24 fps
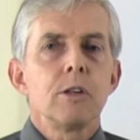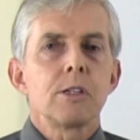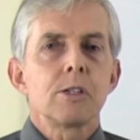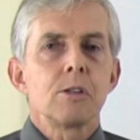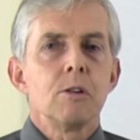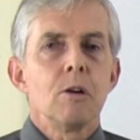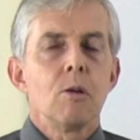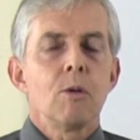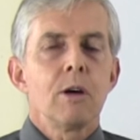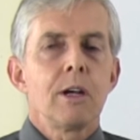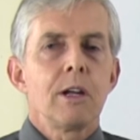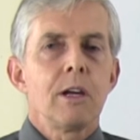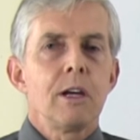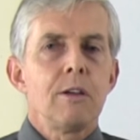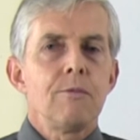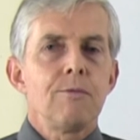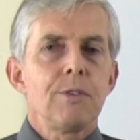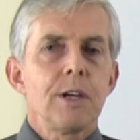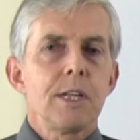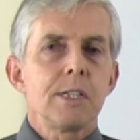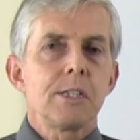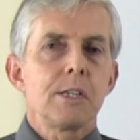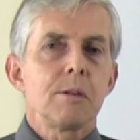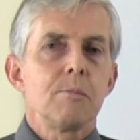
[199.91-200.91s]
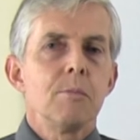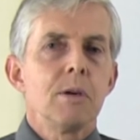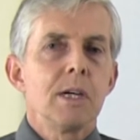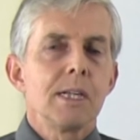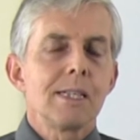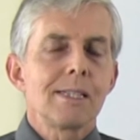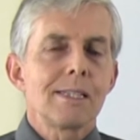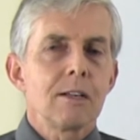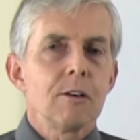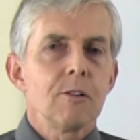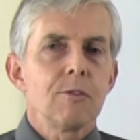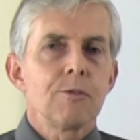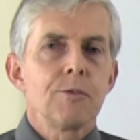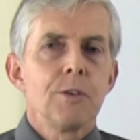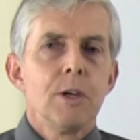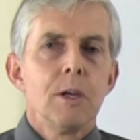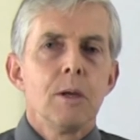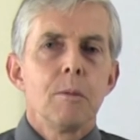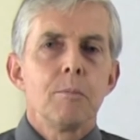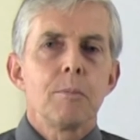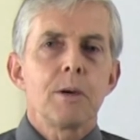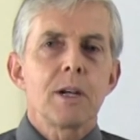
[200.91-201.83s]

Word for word: It's not one I invented myself,